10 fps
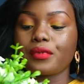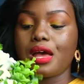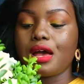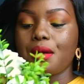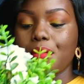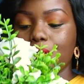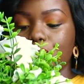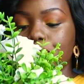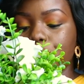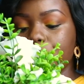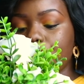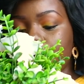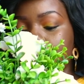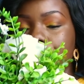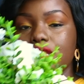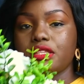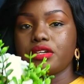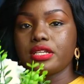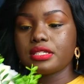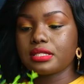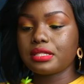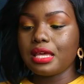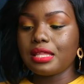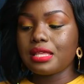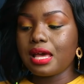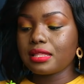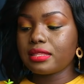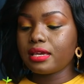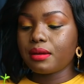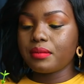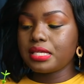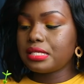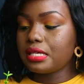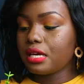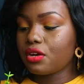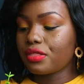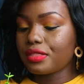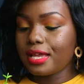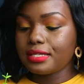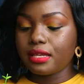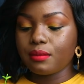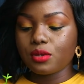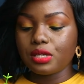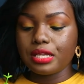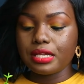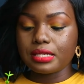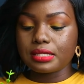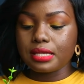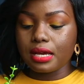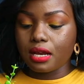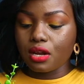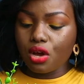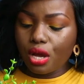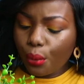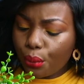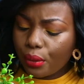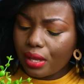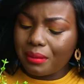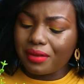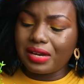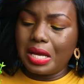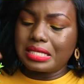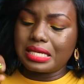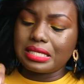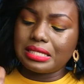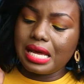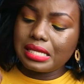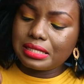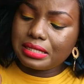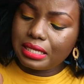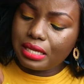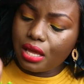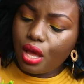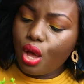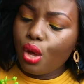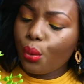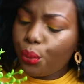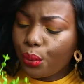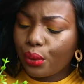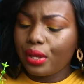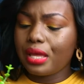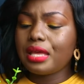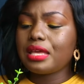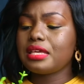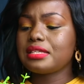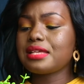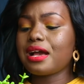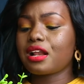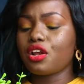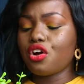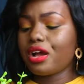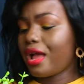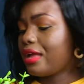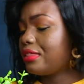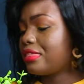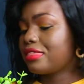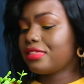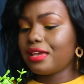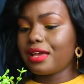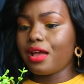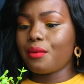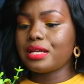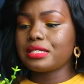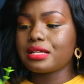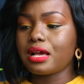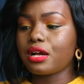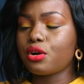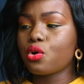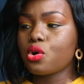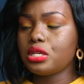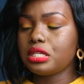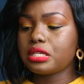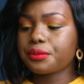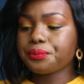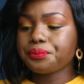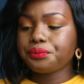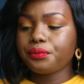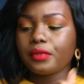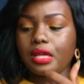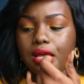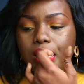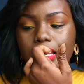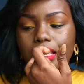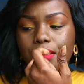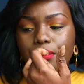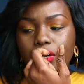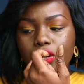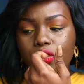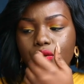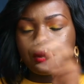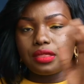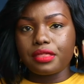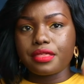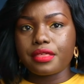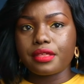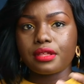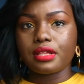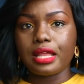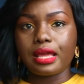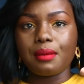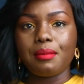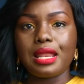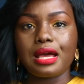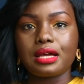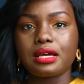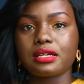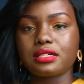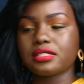um, i'm decorating in threes the, the other thing i'm missing on that table is a clock my flowers are dusty is a clock i think i want a gold alarm clock with like a black